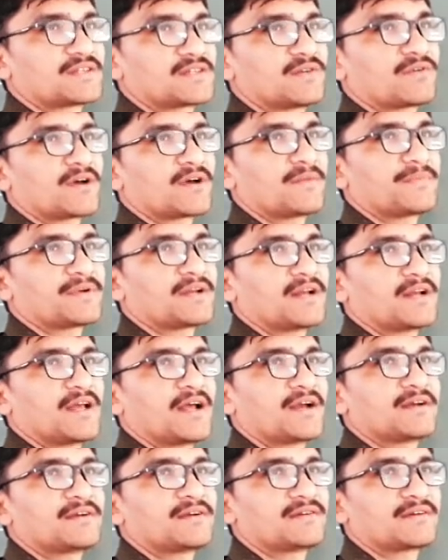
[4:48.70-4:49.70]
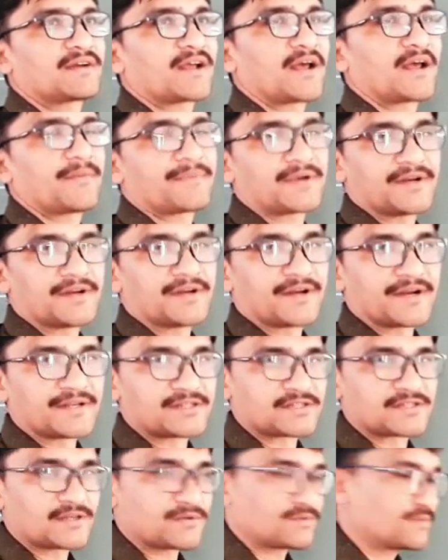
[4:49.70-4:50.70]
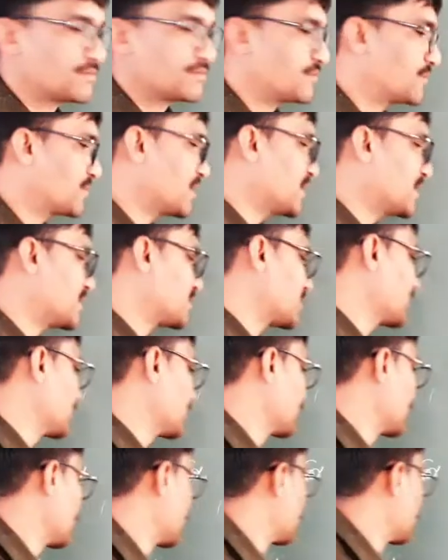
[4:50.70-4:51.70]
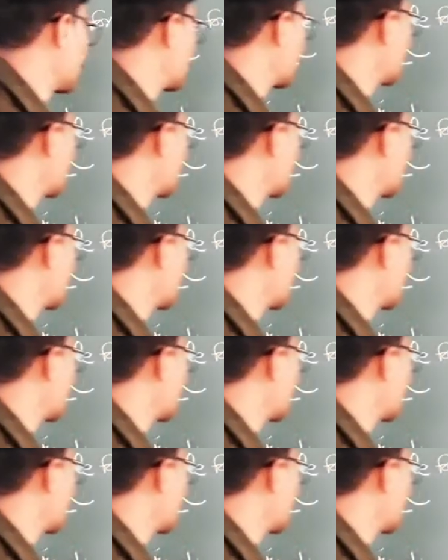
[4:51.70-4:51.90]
capital and capital reserve, right. So